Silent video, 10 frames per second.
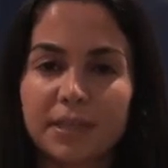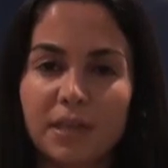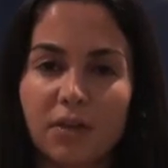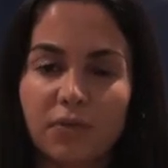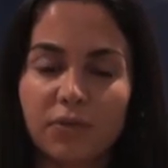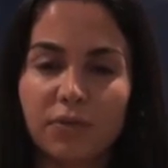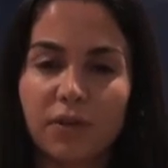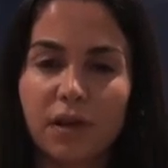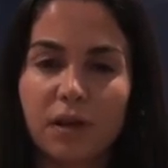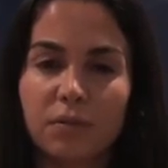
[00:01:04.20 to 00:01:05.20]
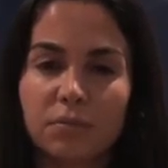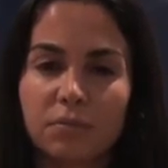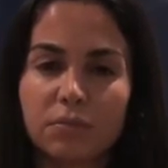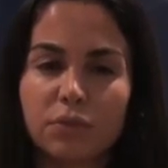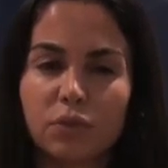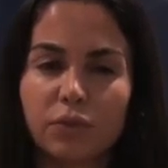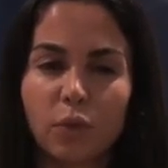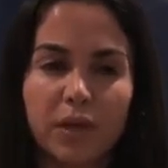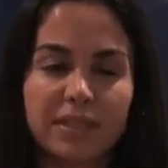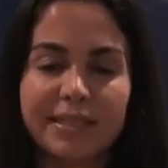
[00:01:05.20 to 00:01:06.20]
myself um, sort of
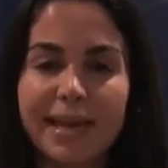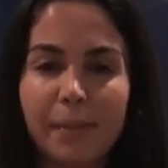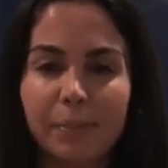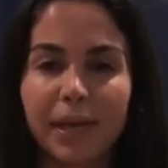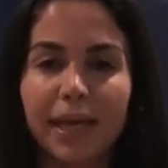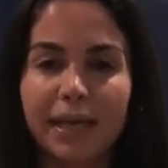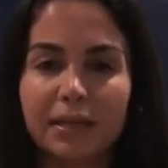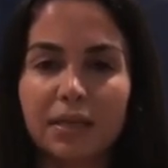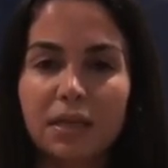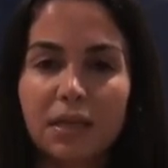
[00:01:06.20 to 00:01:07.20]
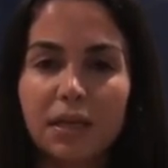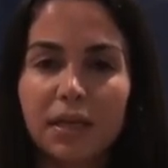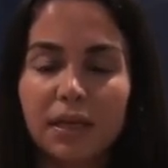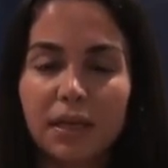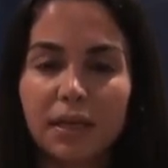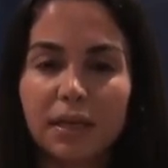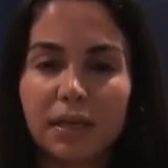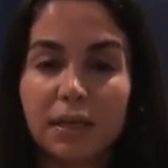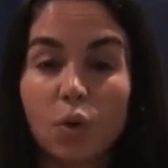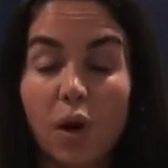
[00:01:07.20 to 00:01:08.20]
quite snappy and
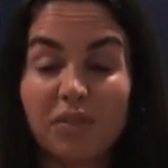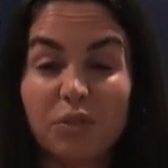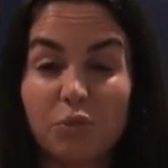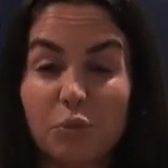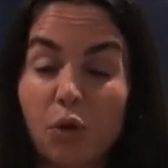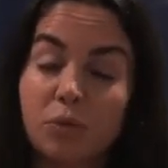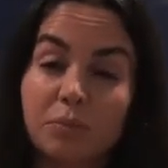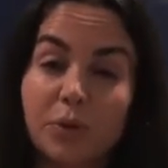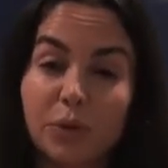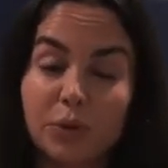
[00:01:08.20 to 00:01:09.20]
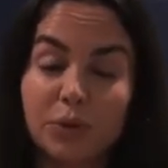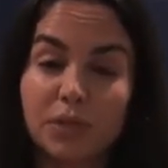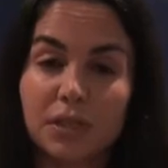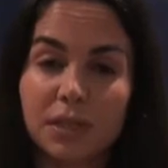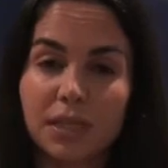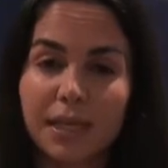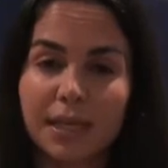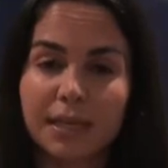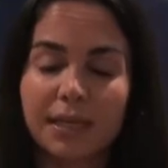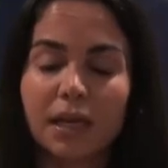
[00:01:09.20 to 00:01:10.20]
in quite a rotten mood.
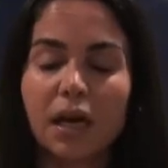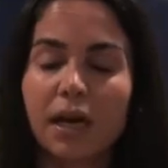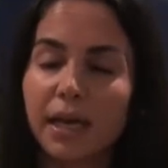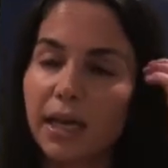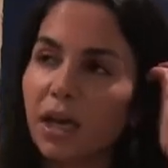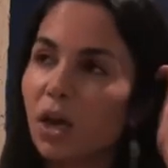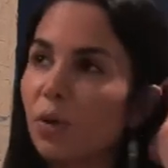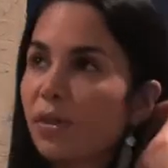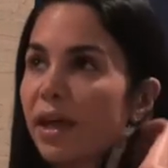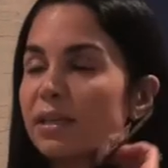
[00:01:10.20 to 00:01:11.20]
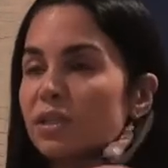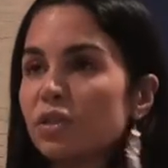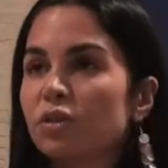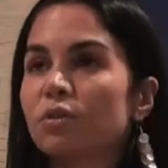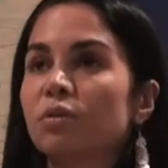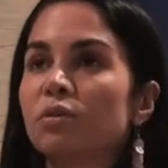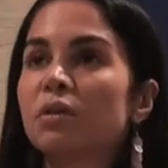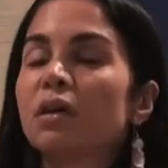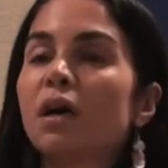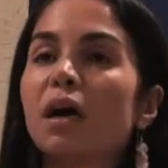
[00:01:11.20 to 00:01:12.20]
And I owe that to
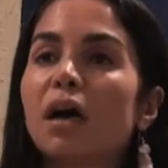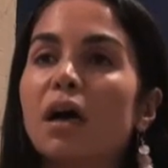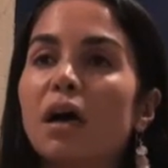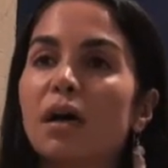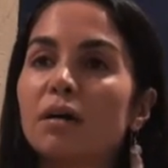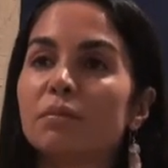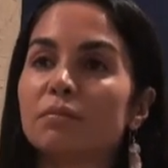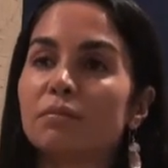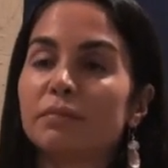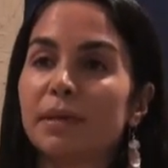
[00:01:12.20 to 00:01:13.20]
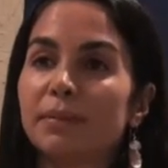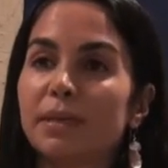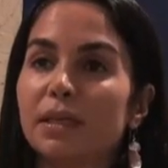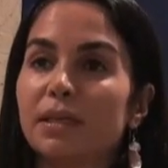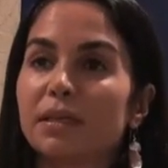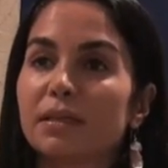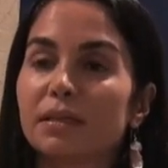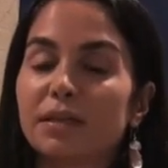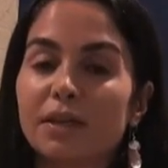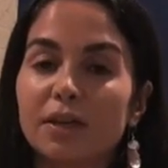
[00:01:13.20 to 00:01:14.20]
um, maybe
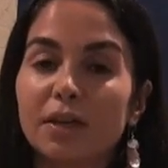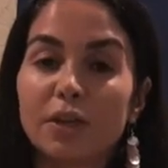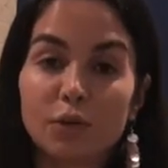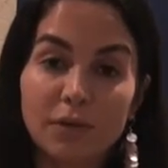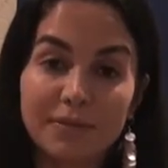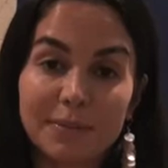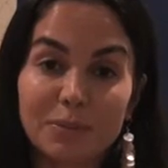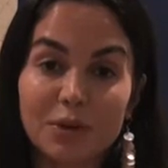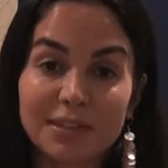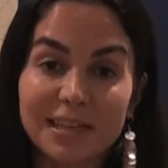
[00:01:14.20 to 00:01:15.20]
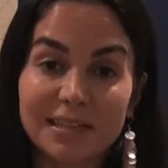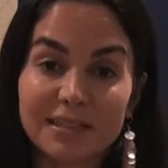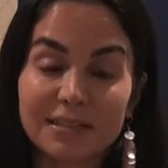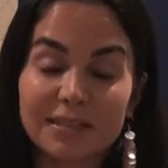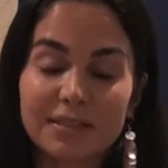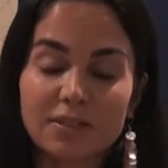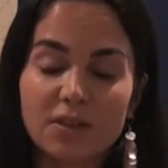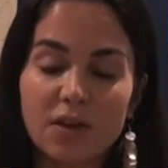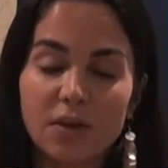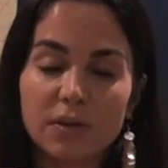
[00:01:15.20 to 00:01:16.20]
uh, the grieving process.
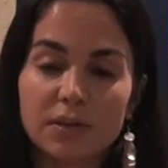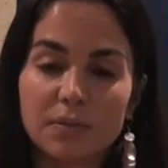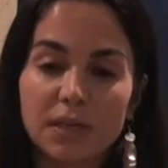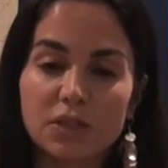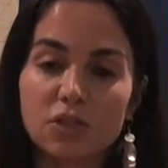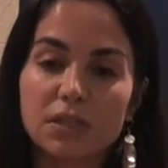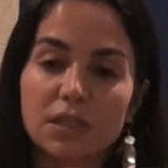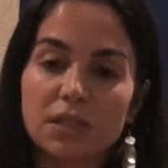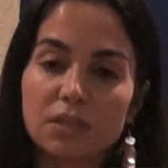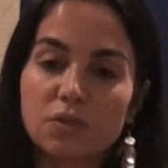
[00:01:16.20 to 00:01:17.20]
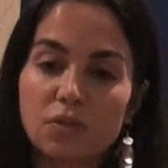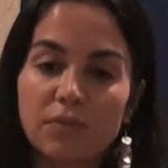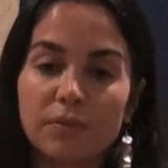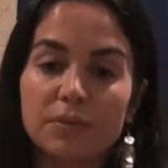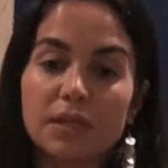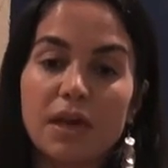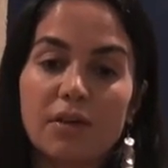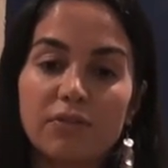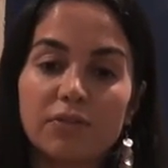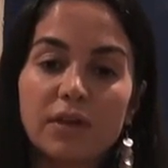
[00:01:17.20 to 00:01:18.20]
So it's been interesting to sort of
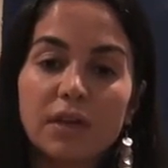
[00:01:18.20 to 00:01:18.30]
observe